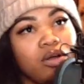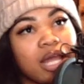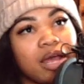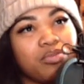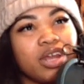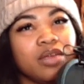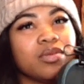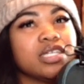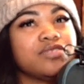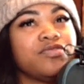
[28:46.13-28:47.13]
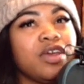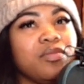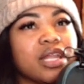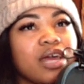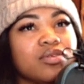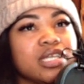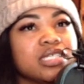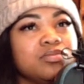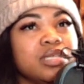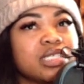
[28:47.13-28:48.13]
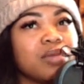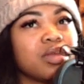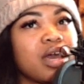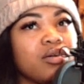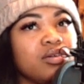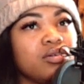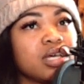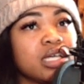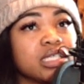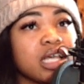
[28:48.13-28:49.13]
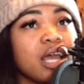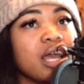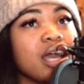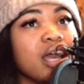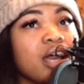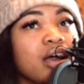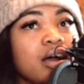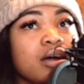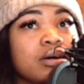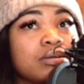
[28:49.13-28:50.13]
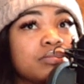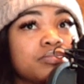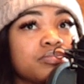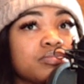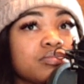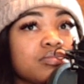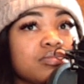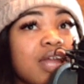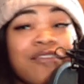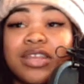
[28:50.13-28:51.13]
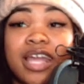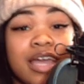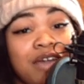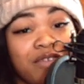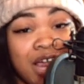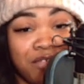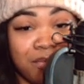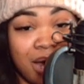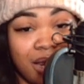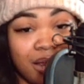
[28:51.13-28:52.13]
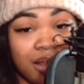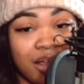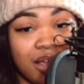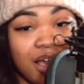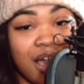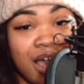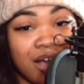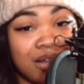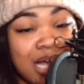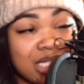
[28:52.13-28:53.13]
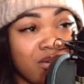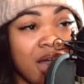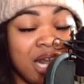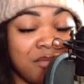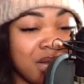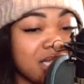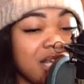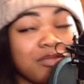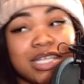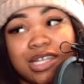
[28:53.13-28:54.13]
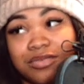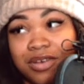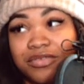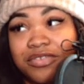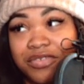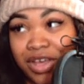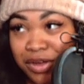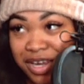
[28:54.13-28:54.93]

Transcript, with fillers: like pretty much fit me like would this be something i would do because um everything ain't for everybody. Mm. I ain't gonna lie, so I ain't even about to set myself up for failure.